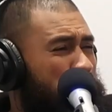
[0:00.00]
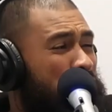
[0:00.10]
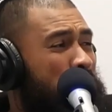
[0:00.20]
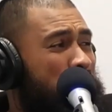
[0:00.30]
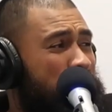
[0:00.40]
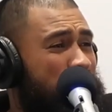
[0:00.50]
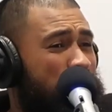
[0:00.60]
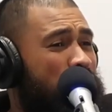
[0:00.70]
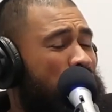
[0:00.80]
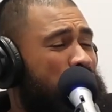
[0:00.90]
pretty much as
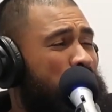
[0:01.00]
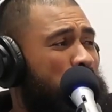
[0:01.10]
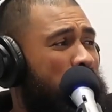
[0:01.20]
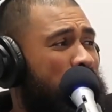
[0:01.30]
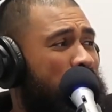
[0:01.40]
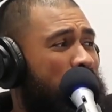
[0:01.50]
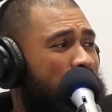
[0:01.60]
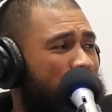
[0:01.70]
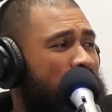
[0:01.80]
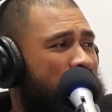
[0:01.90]
long as you've been
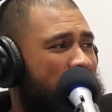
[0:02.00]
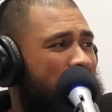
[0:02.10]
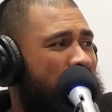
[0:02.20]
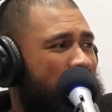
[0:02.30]
vegan, eh?